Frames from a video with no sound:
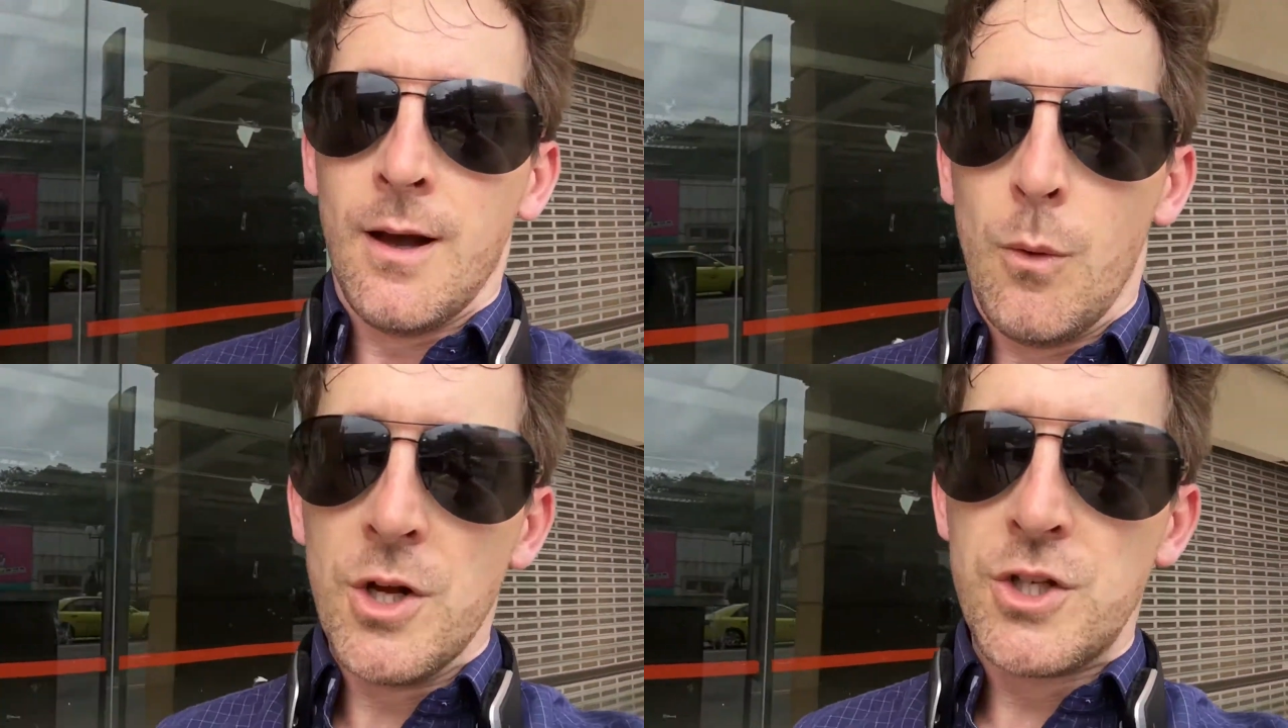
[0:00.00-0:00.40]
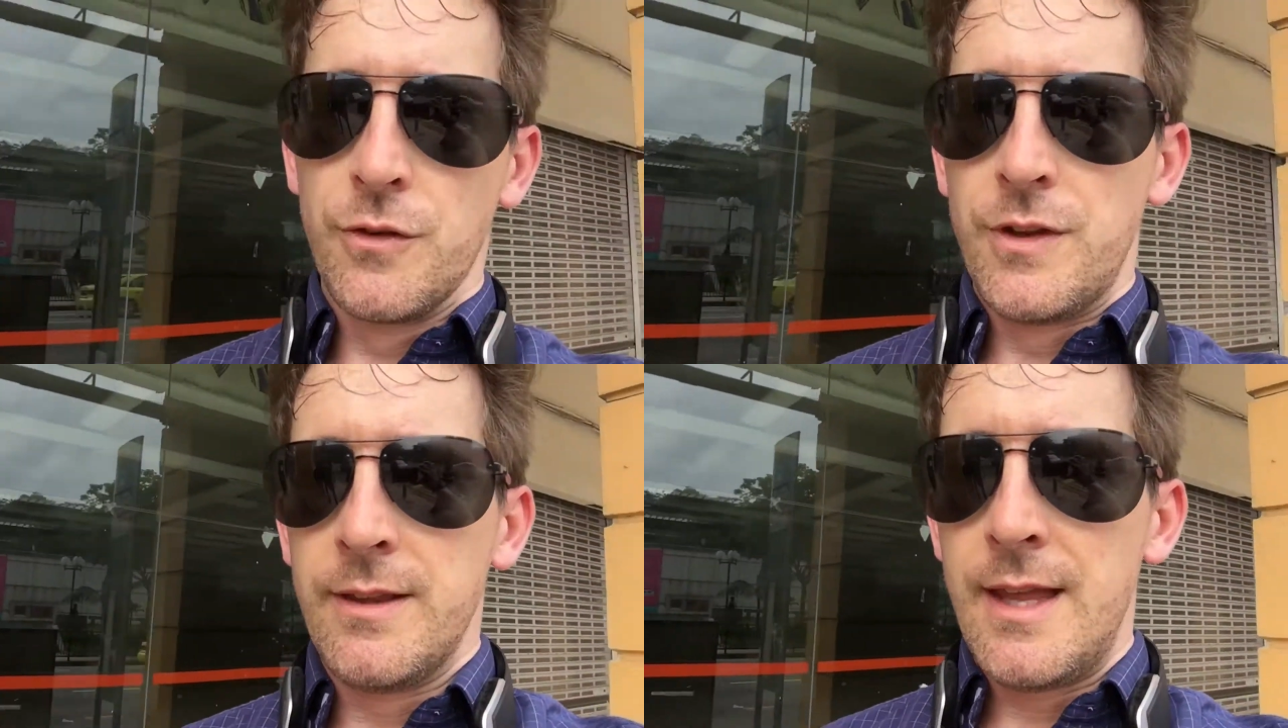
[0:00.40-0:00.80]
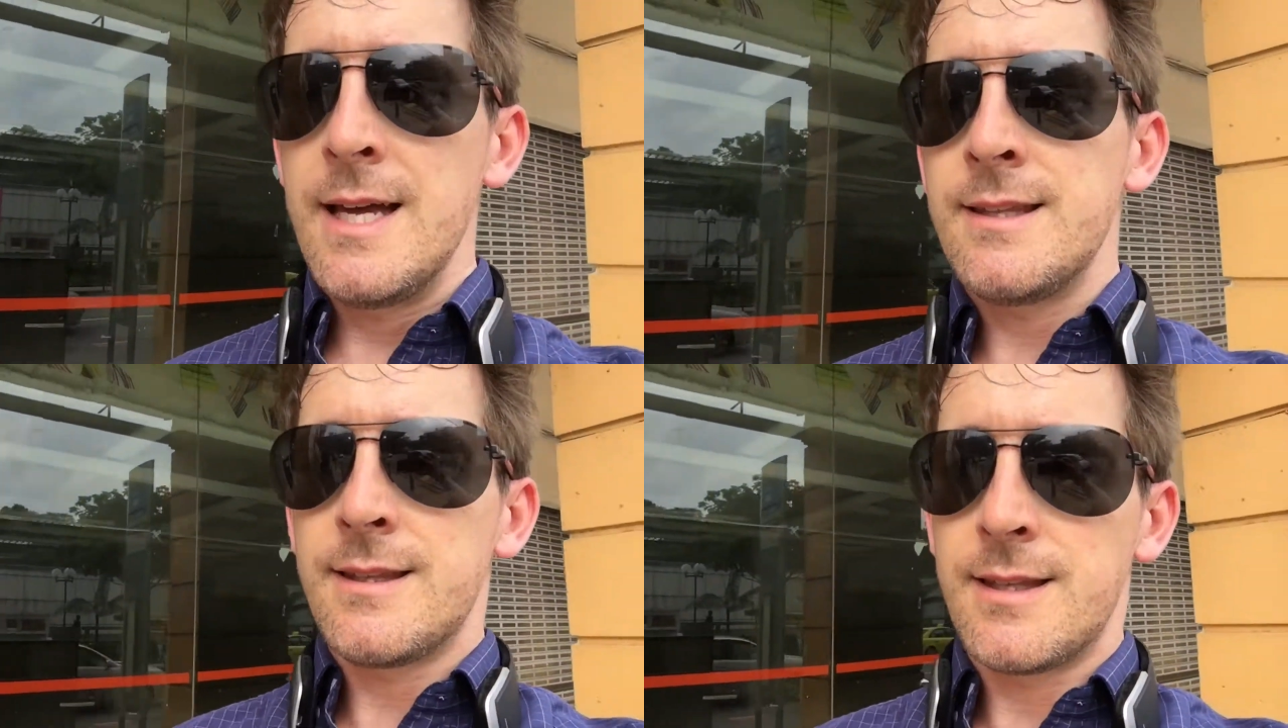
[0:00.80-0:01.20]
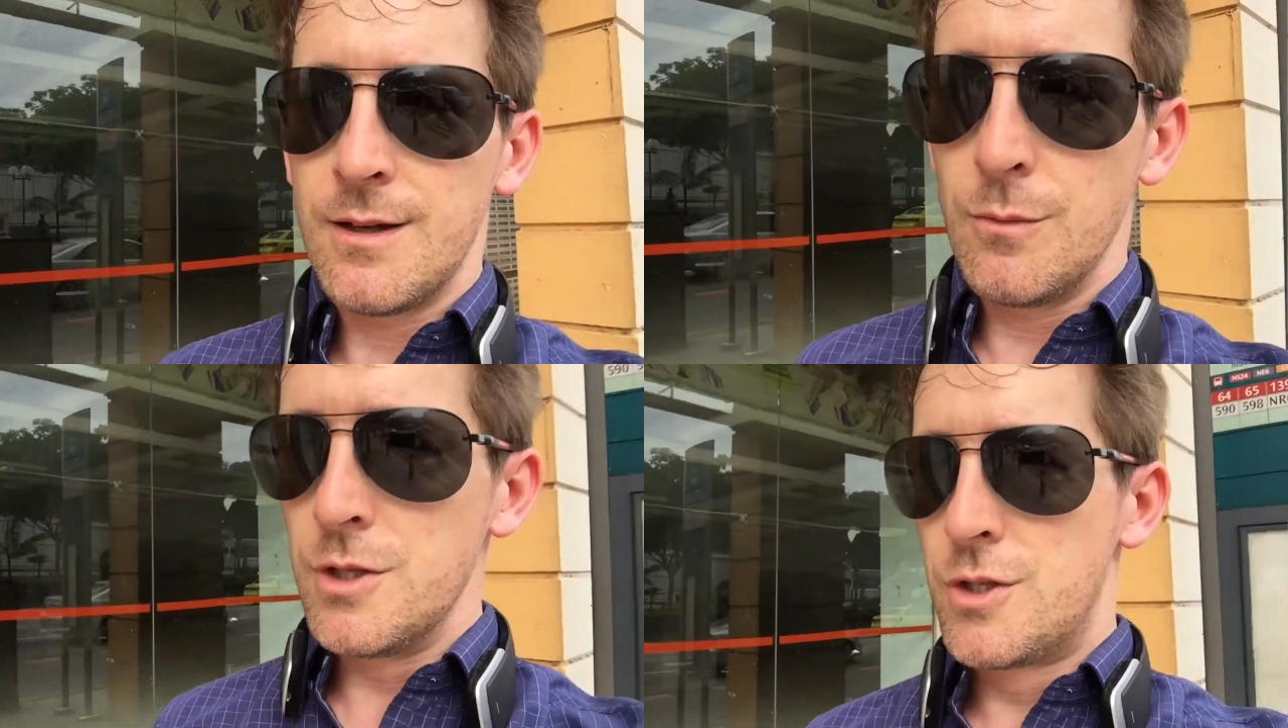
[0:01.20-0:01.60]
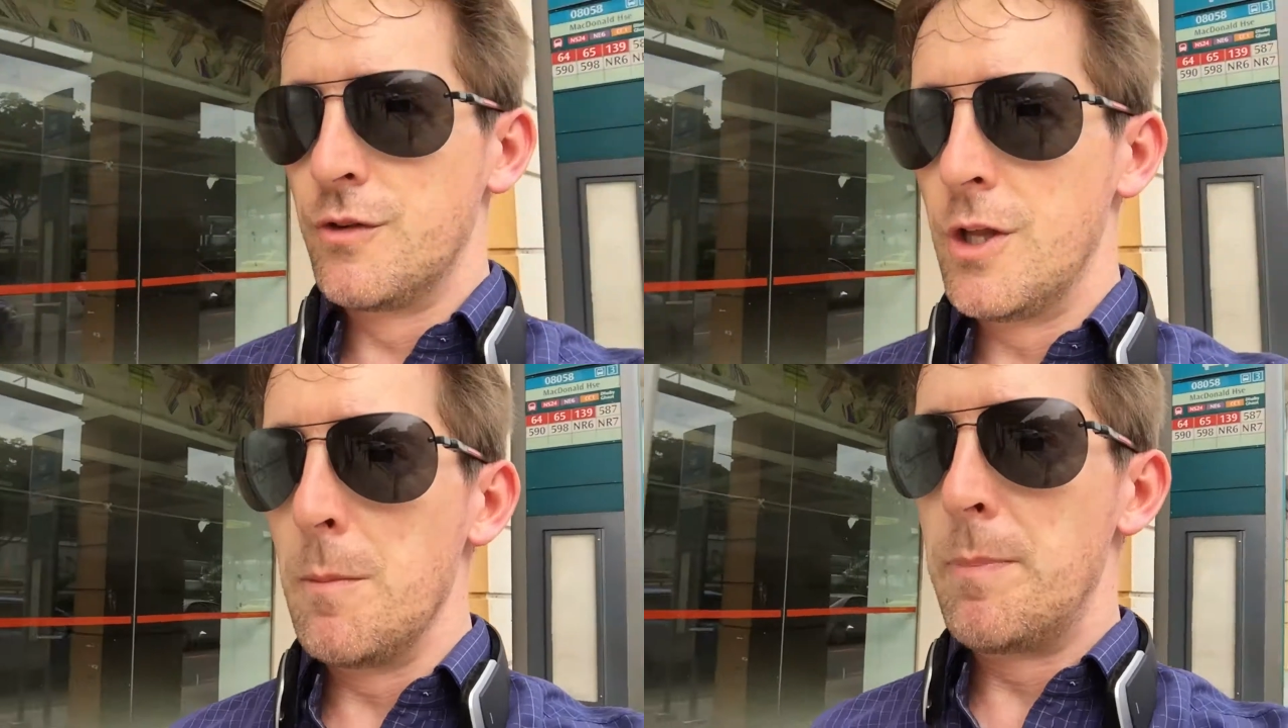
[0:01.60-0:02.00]
Once you've done that, once
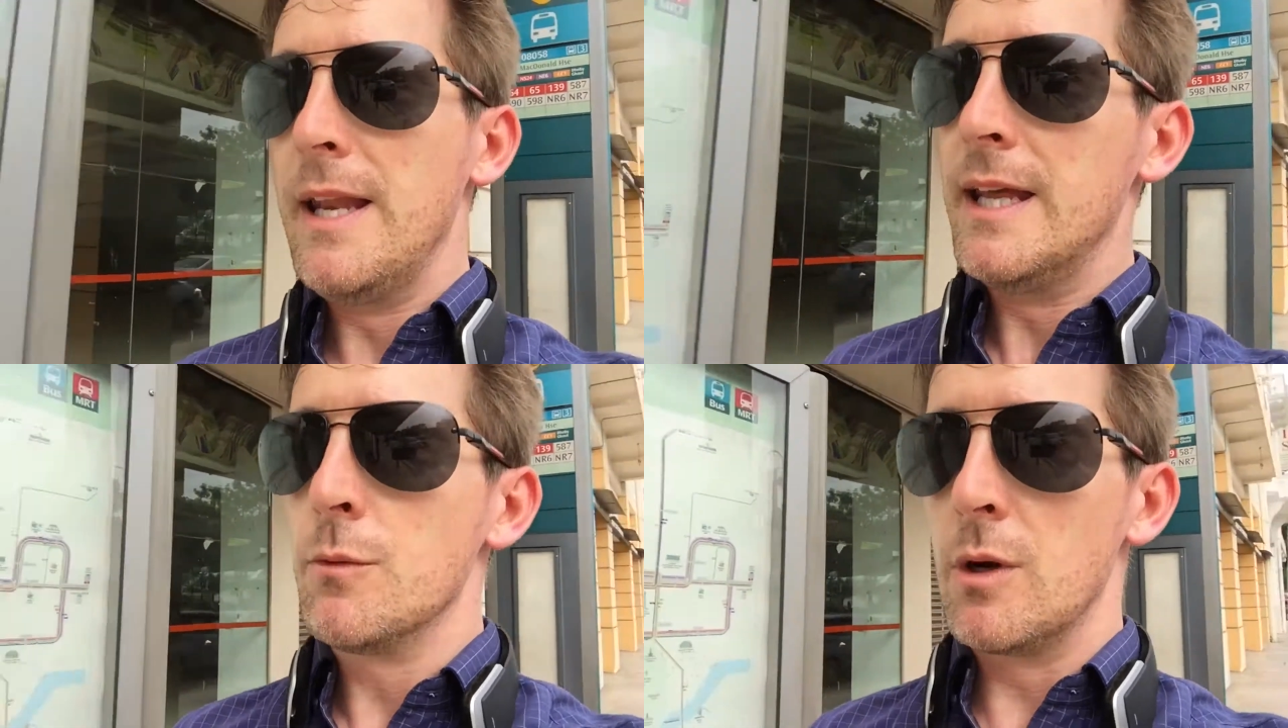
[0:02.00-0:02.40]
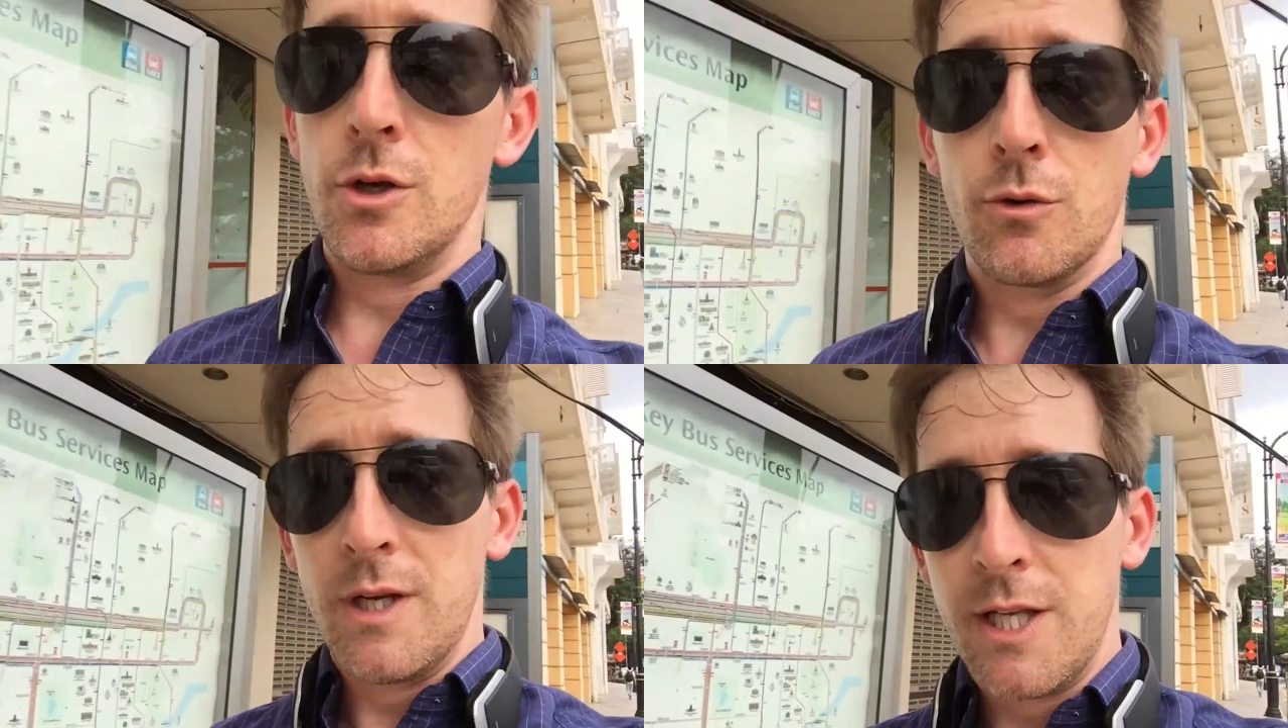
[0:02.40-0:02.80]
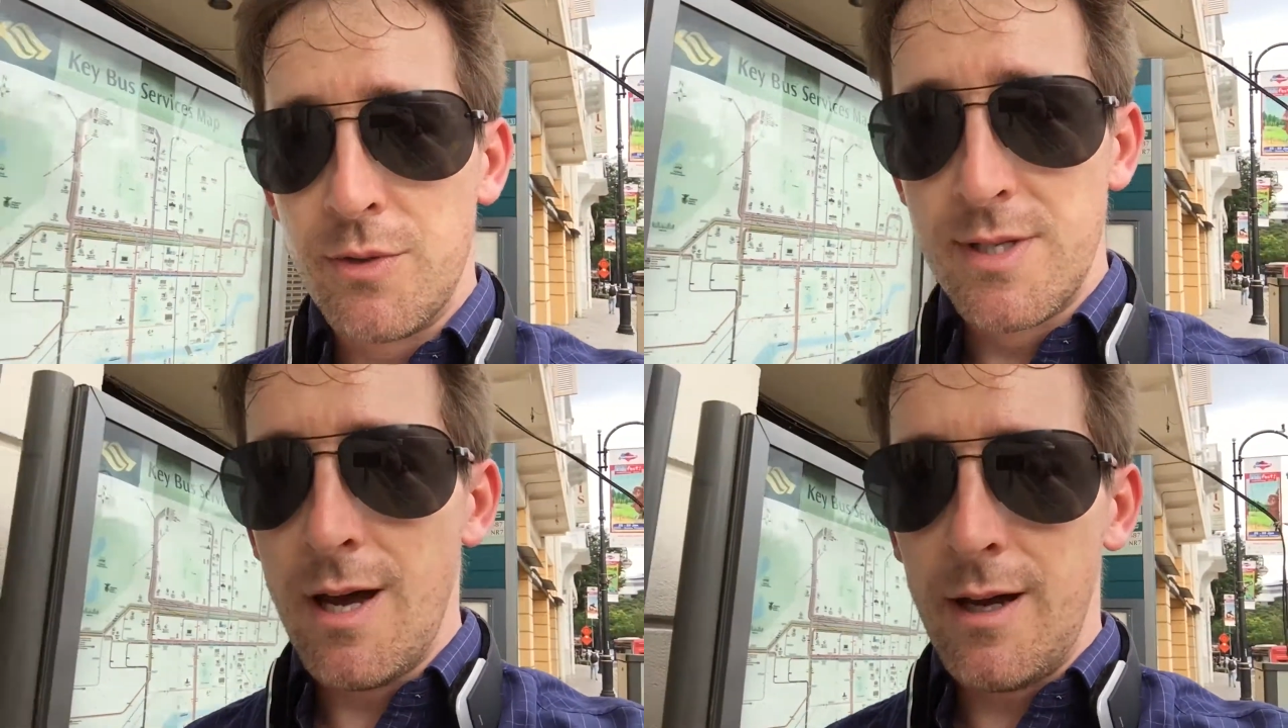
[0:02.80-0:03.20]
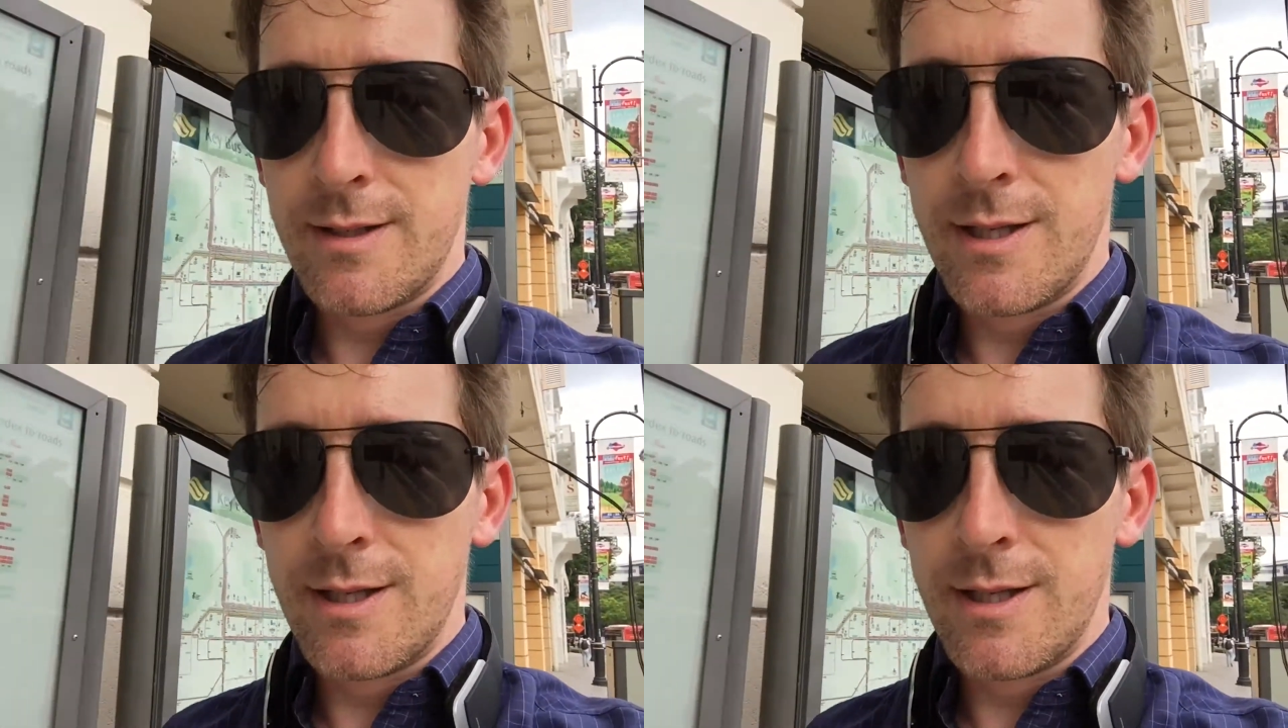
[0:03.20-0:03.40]
you've done the planning, well, you're ready to start.